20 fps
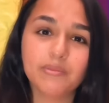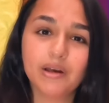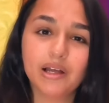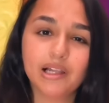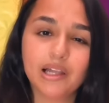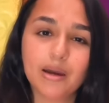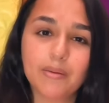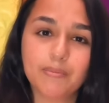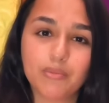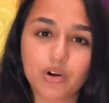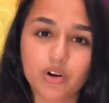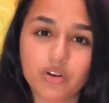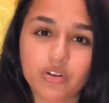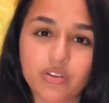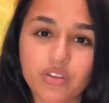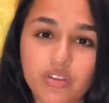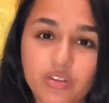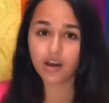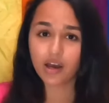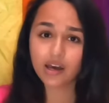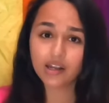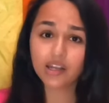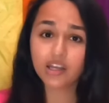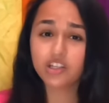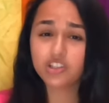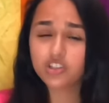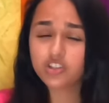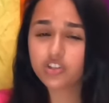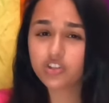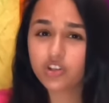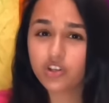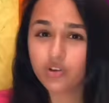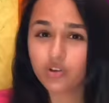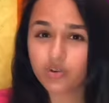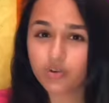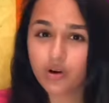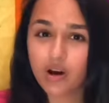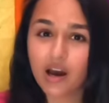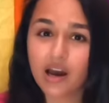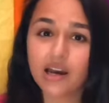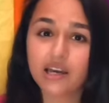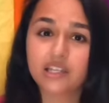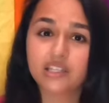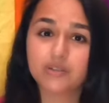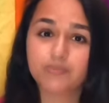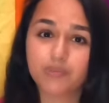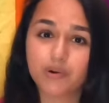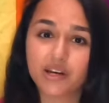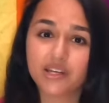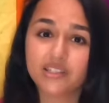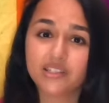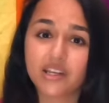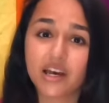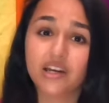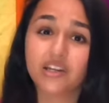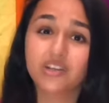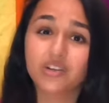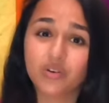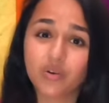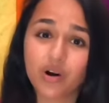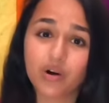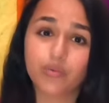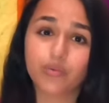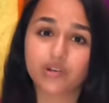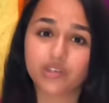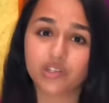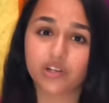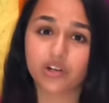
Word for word: male at birth. At age two, I expressed I knew I was a